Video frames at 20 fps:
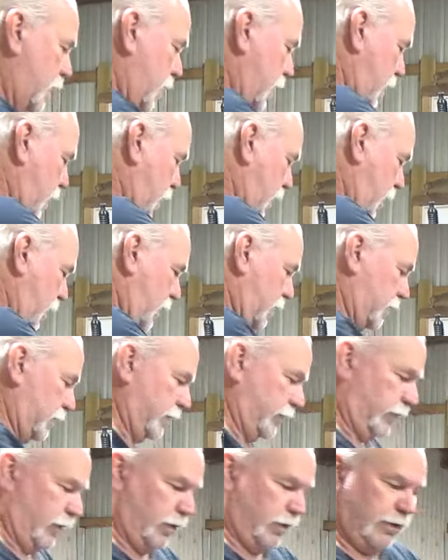uh,
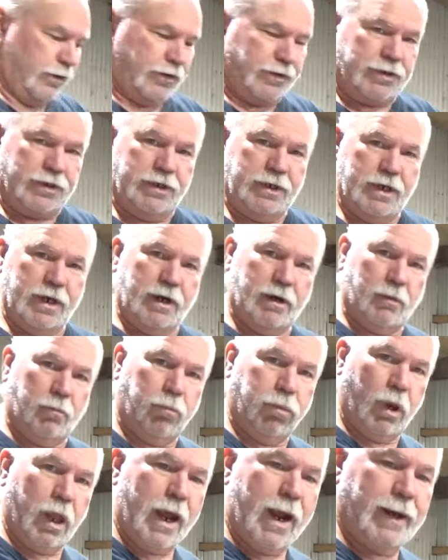if you can see how
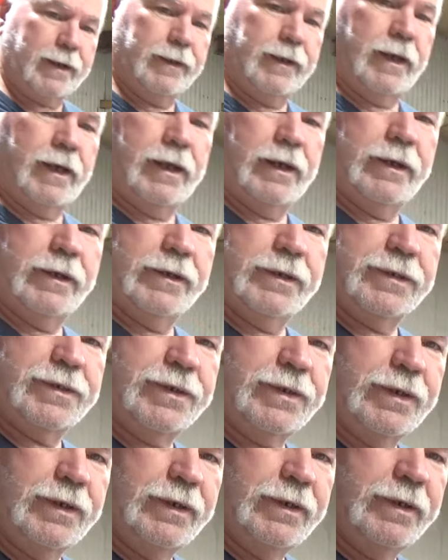black that
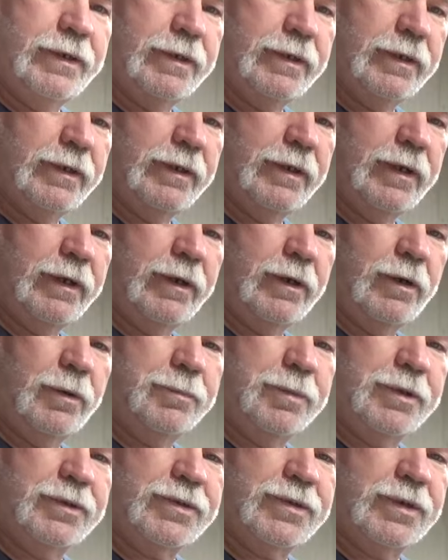is uh, I
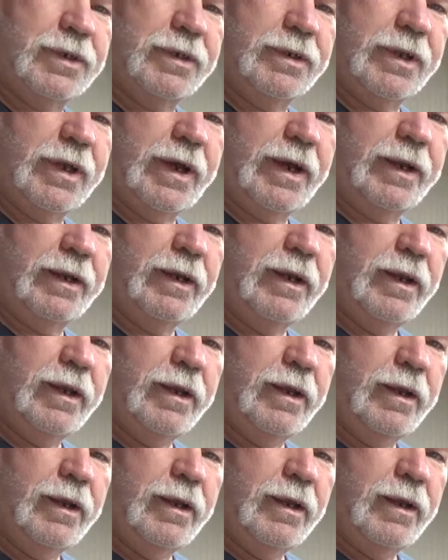hope you see that
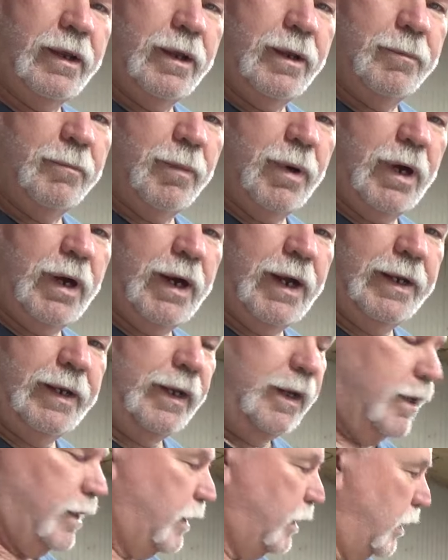but
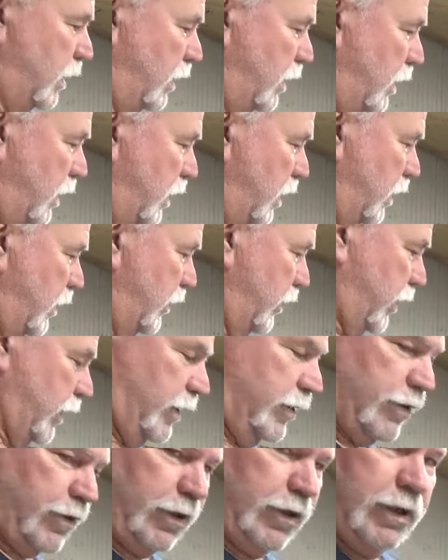
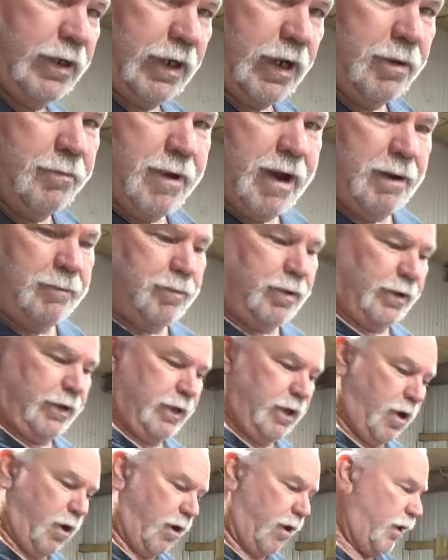these are going to come out
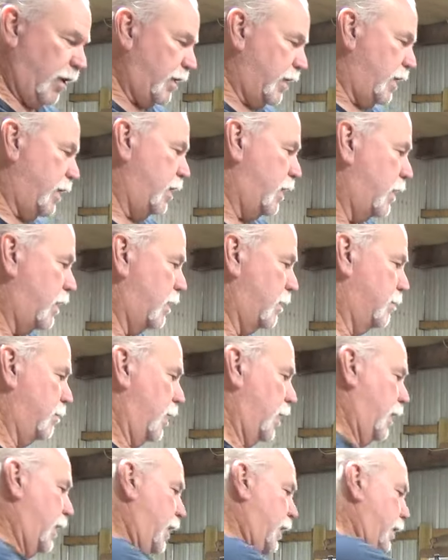pretty hard
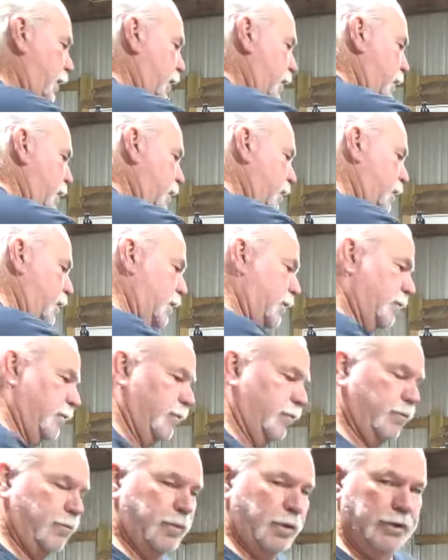but
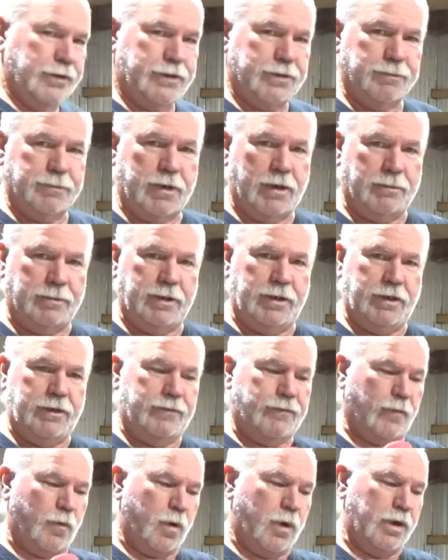put some
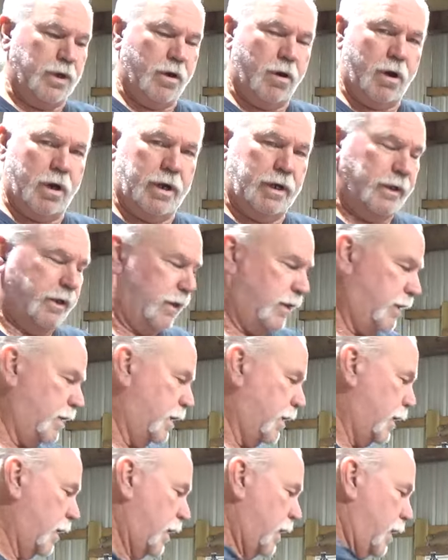WD-40 on it,
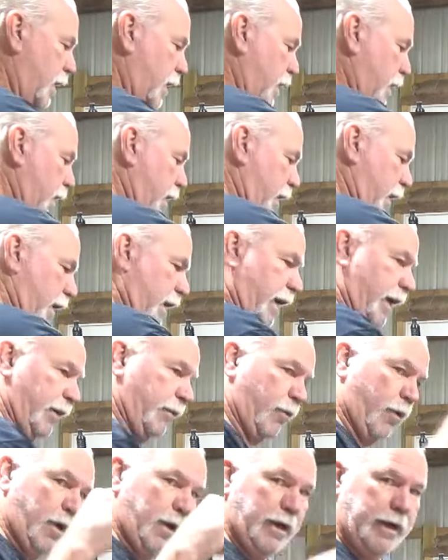
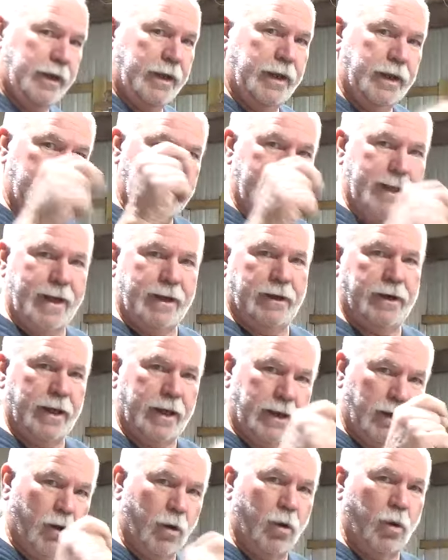and run it in and out of
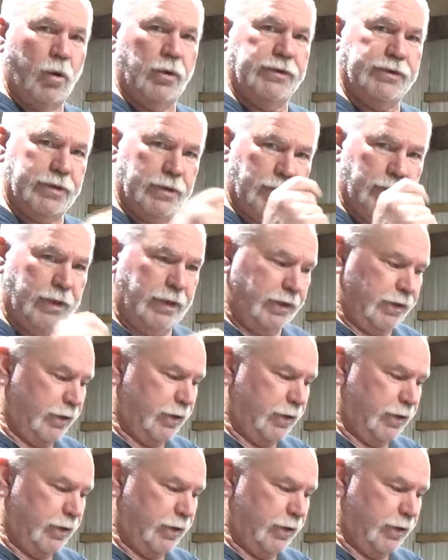that hole until, it,